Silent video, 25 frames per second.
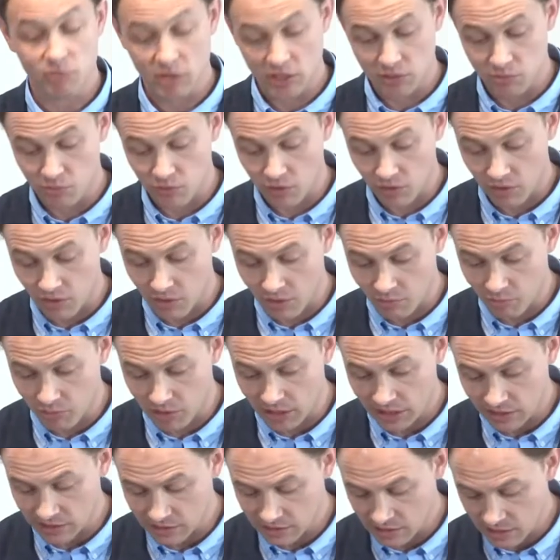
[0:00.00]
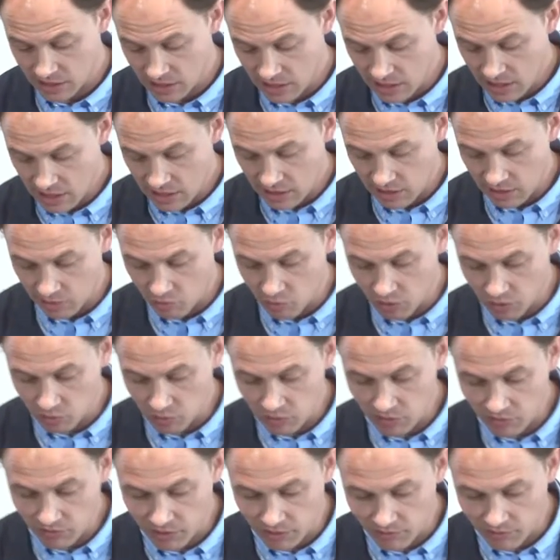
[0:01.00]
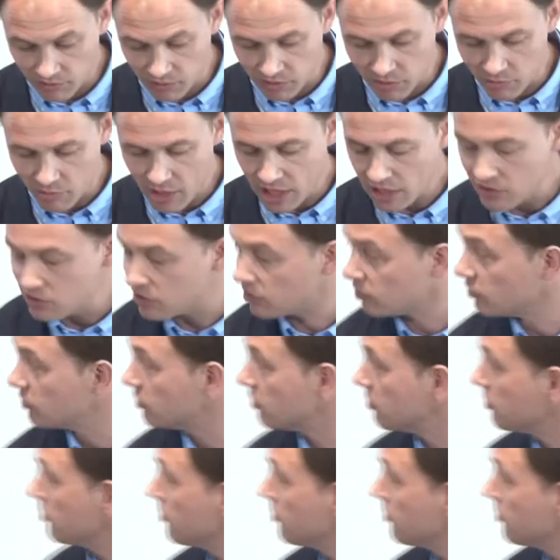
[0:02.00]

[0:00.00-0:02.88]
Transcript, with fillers: much more complex than what we've ever imagined.